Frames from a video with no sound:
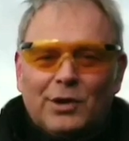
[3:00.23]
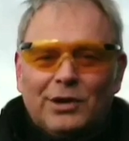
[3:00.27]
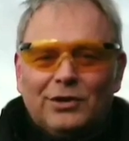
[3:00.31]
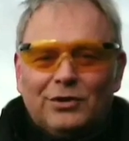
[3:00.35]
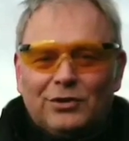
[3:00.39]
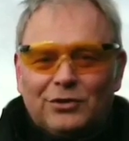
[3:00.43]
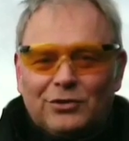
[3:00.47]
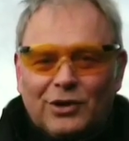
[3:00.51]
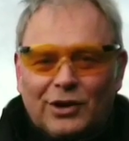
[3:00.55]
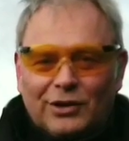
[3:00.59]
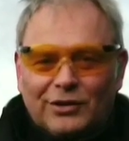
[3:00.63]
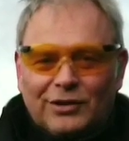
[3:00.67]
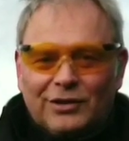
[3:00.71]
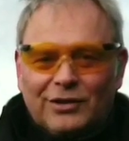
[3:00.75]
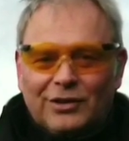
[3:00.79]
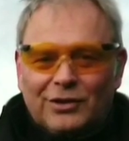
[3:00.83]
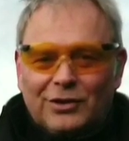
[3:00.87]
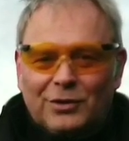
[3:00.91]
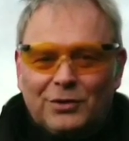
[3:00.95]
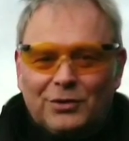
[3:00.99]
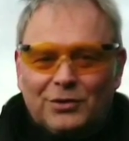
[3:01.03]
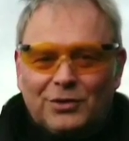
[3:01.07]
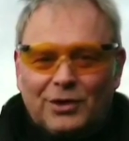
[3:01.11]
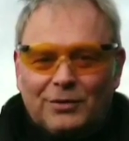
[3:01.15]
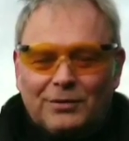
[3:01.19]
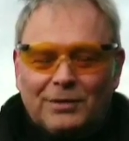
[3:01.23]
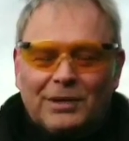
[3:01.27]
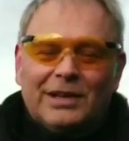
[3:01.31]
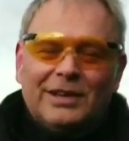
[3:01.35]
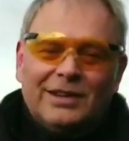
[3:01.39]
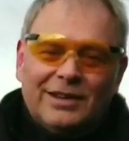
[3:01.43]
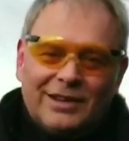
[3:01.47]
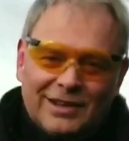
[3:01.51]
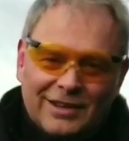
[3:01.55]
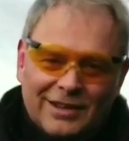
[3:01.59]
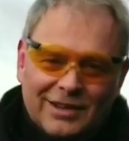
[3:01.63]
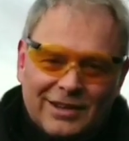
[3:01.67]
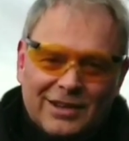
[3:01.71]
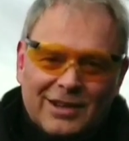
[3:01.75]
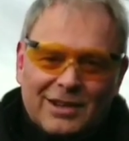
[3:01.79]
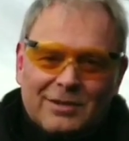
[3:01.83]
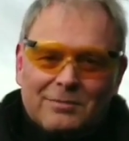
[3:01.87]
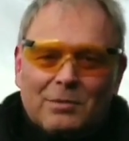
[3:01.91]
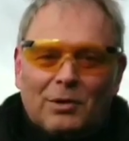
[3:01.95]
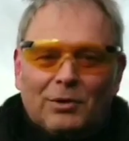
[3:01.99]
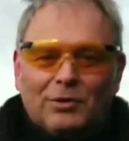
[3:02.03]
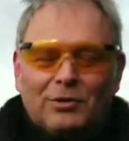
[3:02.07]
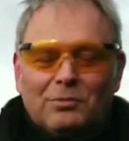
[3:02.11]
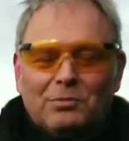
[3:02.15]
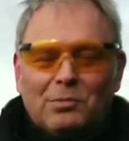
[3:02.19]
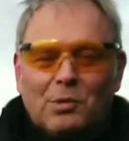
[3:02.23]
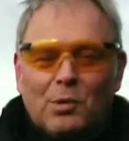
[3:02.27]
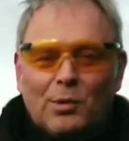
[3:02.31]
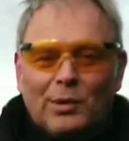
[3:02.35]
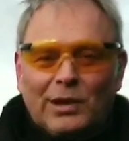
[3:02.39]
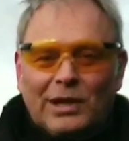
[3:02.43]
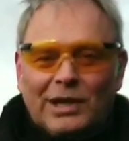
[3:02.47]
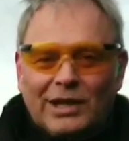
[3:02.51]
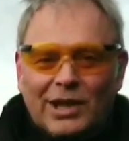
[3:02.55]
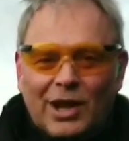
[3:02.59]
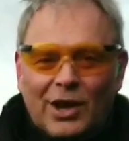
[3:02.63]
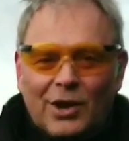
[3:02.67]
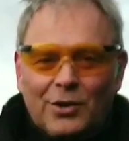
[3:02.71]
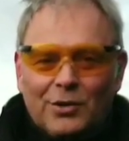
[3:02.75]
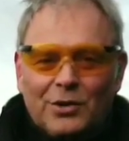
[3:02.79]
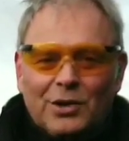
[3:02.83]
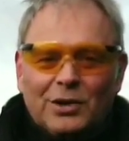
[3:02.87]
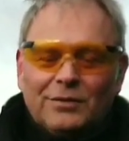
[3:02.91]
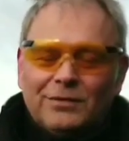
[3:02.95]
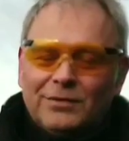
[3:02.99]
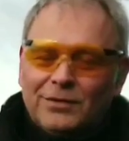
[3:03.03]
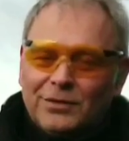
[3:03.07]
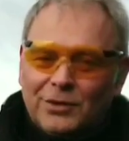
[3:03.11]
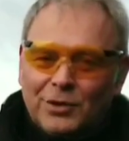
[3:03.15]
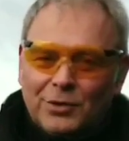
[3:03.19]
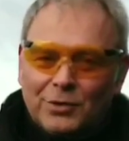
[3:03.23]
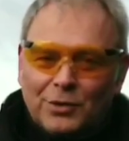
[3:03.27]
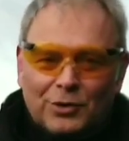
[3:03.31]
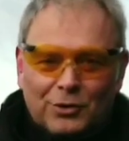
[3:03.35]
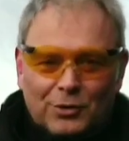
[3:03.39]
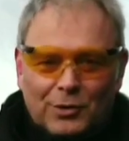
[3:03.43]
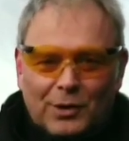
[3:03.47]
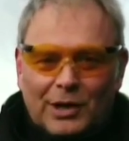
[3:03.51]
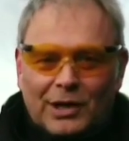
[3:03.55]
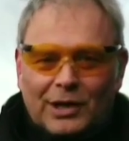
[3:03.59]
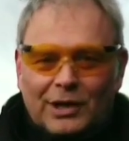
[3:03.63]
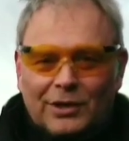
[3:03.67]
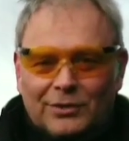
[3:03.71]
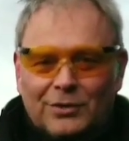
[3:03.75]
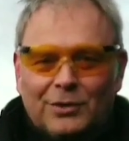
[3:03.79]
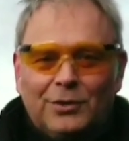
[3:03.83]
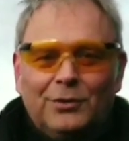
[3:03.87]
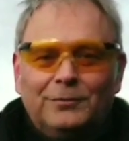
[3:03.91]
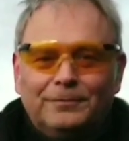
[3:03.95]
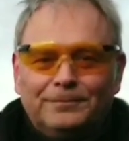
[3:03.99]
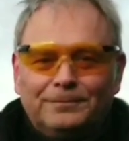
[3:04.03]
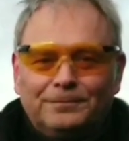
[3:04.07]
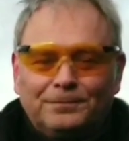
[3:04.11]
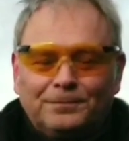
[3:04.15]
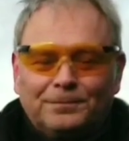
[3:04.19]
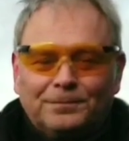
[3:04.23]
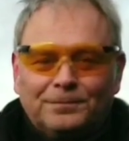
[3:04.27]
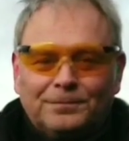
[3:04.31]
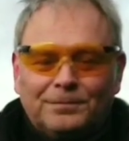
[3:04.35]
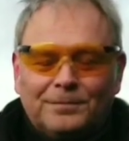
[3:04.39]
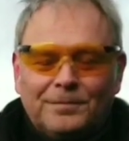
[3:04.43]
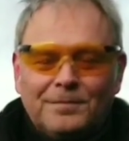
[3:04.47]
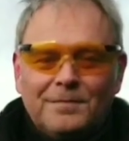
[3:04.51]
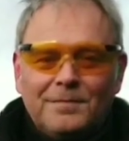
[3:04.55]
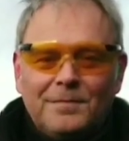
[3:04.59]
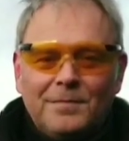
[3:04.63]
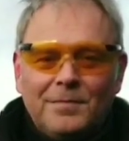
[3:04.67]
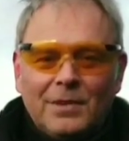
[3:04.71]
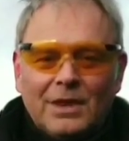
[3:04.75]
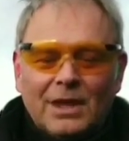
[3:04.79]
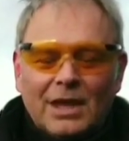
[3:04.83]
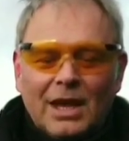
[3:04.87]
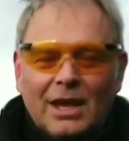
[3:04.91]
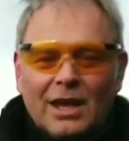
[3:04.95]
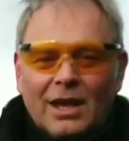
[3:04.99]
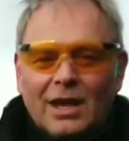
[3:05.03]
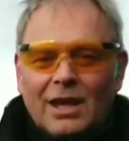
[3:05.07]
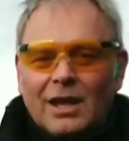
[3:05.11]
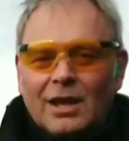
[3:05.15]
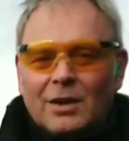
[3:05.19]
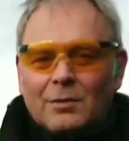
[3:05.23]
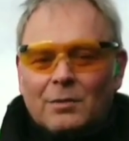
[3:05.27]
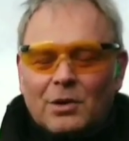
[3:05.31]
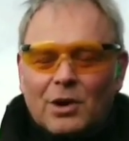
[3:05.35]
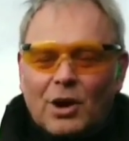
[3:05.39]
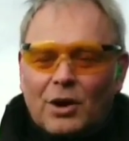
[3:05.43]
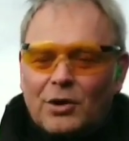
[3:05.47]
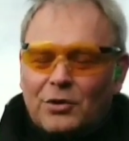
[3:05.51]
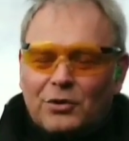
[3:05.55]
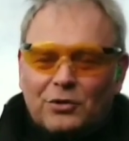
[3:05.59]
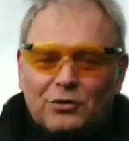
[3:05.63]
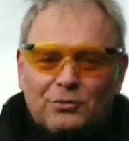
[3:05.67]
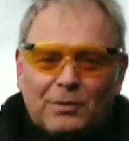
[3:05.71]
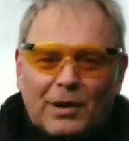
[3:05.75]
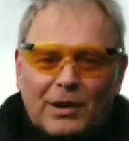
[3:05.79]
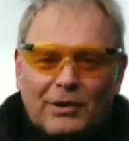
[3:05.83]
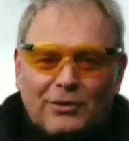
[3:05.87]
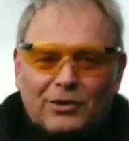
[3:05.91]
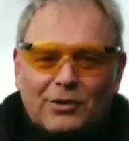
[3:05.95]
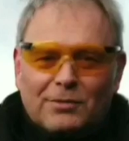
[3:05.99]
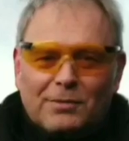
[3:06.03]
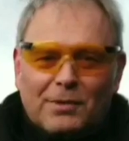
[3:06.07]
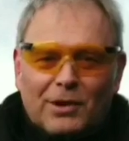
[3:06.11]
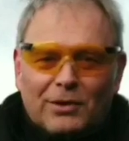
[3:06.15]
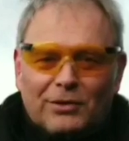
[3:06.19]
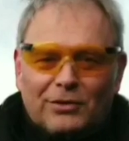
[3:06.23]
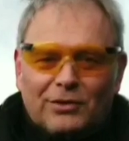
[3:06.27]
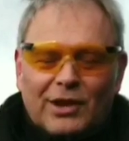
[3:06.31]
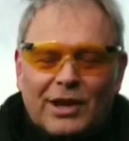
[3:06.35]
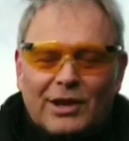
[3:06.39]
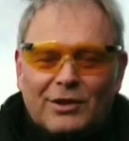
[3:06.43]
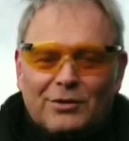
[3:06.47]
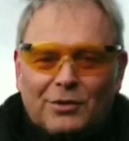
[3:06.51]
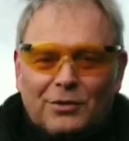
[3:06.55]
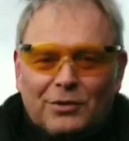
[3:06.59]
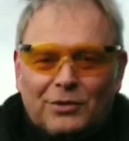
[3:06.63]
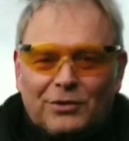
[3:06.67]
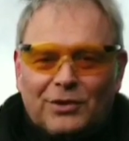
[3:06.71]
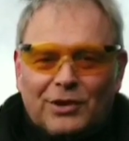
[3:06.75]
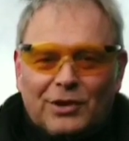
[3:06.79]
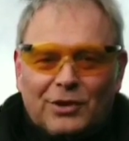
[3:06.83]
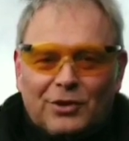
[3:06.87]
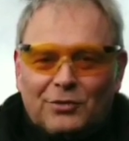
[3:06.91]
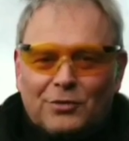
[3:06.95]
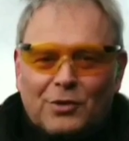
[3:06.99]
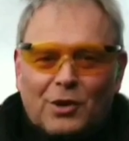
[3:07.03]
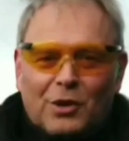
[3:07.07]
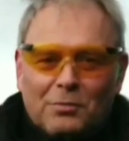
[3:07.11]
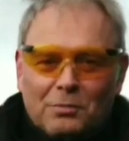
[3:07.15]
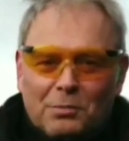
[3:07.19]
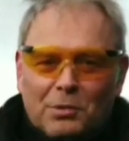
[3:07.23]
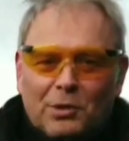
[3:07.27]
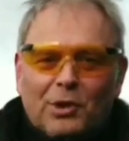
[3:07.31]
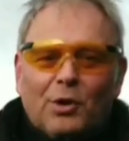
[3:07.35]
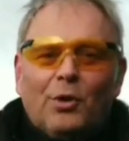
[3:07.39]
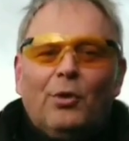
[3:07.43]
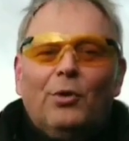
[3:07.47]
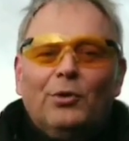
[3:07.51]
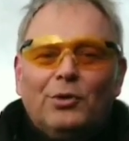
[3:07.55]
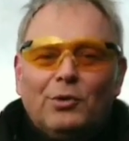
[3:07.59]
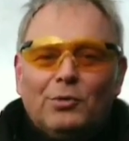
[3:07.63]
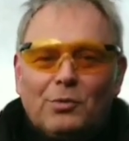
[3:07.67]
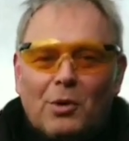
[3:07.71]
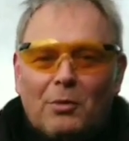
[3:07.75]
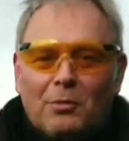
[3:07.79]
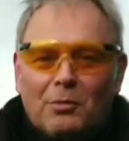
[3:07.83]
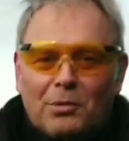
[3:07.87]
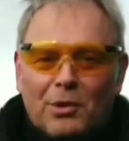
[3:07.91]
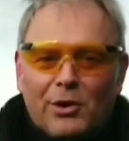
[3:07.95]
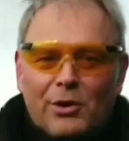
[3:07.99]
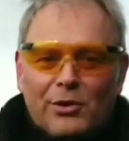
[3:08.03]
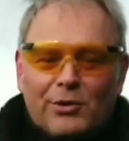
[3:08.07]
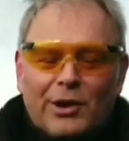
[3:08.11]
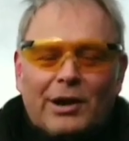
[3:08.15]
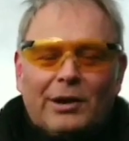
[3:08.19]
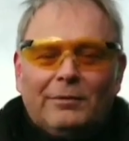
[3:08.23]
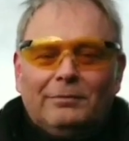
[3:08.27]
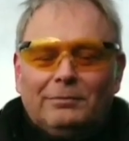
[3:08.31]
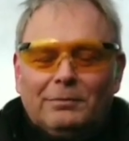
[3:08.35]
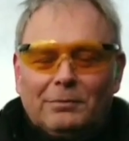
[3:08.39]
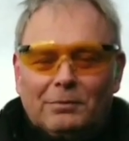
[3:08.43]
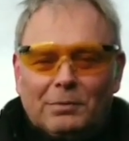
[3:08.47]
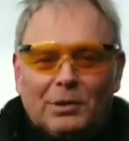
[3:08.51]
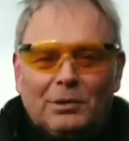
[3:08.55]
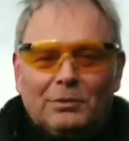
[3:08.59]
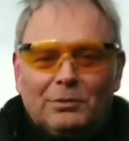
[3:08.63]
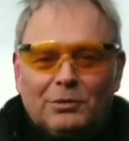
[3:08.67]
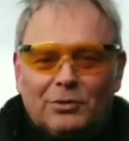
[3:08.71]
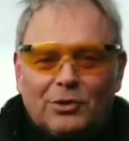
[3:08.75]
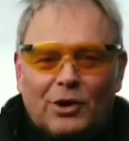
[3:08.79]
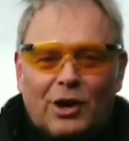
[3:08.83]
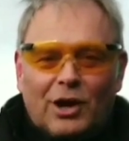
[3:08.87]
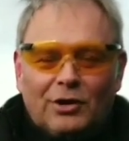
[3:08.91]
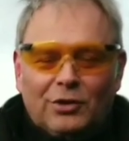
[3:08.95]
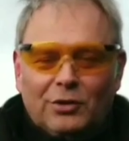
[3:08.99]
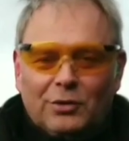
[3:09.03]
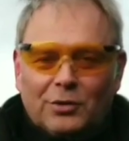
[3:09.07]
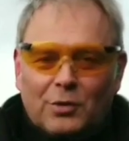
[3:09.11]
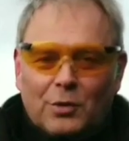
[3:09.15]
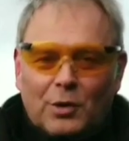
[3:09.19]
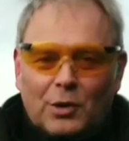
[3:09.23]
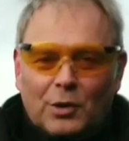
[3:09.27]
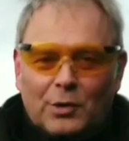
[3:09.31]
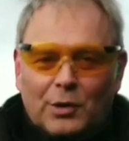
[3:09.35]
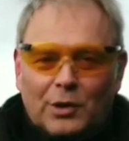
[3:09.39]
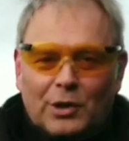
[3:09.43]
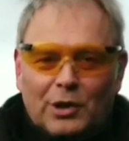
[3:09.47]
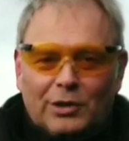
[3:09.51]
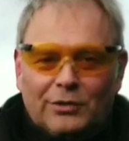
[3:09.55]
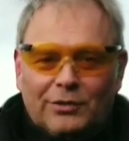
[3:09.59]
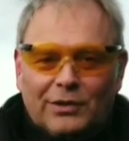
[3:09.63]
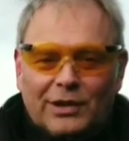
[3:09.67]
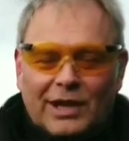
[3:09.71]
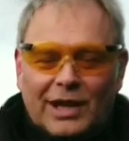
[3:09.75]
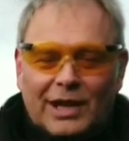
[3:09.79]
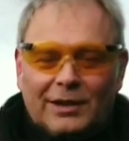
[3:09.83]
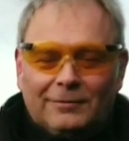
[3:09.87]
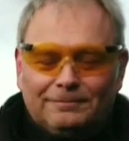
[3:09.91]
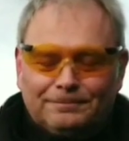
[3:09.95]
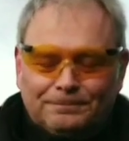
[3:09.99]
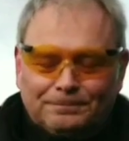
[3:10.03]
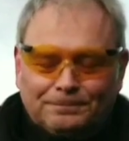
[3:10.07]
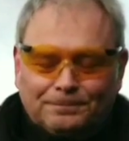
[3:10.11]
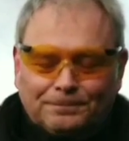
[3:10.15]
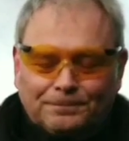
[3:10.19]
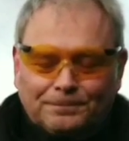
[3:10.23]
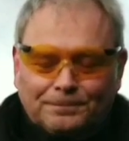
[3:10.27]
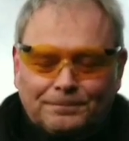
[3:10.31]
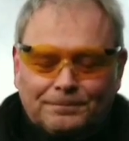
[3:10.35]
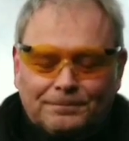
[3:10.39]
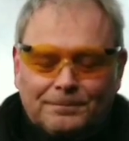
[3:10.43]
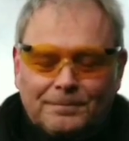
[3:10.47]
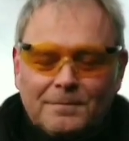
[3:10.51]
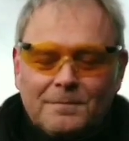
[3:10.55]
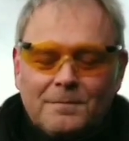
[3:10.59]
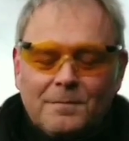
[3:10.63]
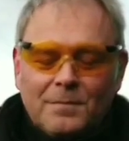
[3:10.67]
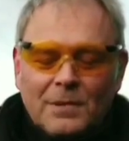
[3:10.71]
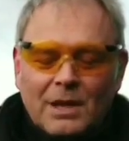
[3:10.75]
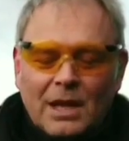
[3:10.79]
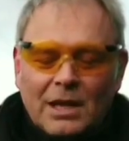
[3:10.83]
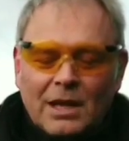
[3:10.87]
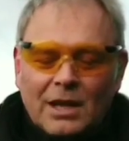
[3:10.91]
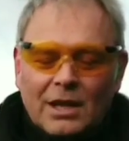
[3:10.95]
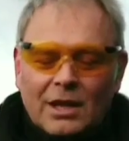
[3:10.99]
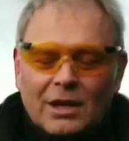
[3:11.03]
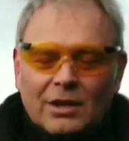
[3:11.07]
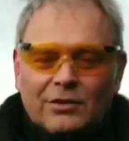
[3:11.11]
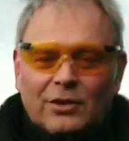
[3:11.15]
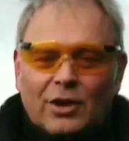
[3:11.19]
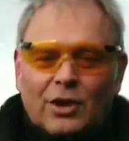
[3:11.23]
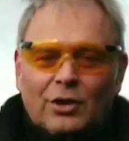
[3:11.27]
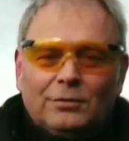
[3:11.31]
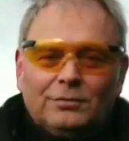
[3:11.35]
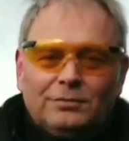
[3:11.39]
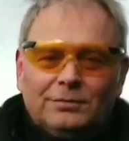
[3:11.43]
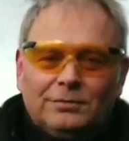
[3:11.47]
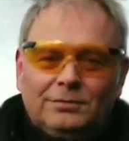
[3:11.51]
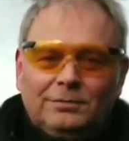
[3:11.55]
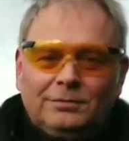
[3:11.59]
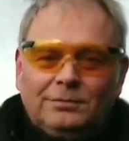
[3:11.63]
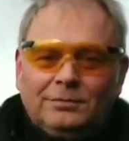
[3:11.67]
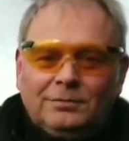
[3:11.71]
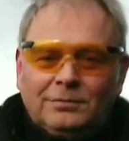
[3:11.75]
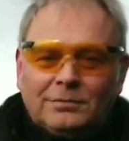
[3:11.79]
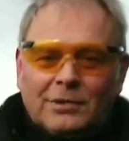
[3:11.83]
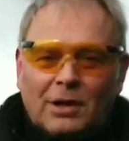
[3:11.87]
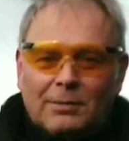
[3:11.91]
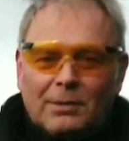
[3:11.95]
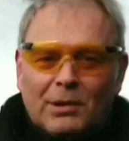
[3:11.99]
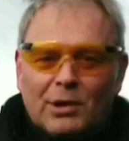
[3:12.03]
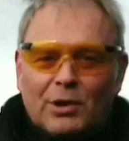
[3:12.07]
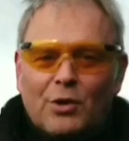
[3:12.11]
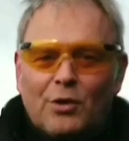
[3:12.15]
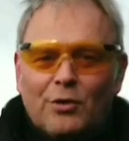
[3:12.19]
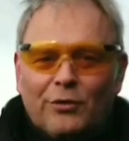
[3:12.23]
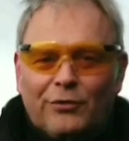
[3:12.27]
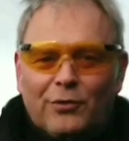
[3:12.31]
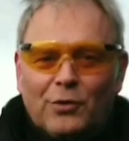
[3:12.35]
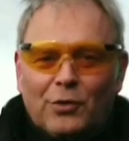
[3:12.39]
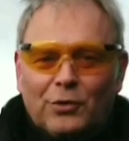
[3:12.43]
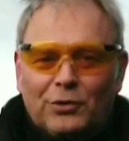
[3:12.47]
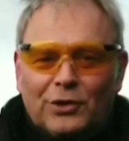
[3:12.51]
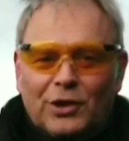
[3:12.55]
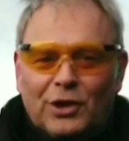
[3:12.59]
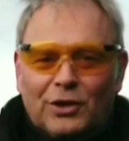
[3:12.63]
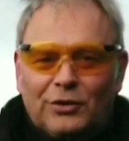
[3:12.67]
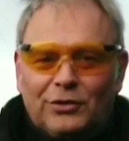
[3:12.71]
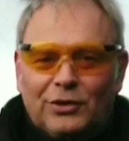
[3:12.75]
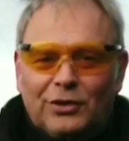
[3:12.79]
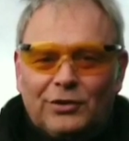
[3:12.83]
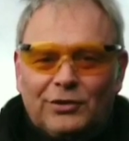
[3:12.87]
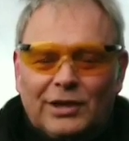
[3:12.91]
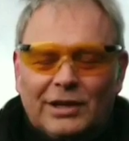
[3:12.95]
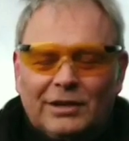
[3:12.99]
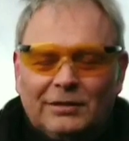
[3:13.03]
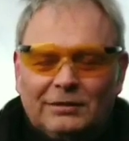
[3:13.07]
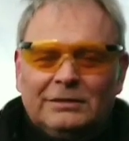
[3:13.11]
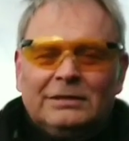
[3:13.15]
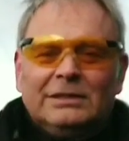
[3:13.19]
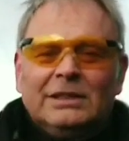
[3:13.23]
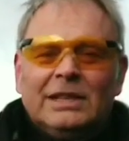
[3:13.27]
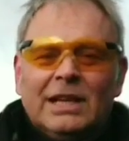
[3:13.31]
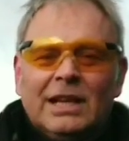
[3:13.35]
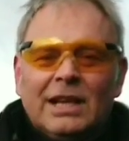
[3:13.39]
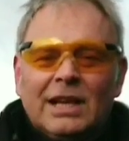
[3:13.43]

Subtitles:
you are instructed to do something, most importantly load, do not do anything at all. We'll go through some range commands later on in the series rather than putting it all into one program, but we'll try and do it as quickly as we can. So, I've been called forward to go shooting.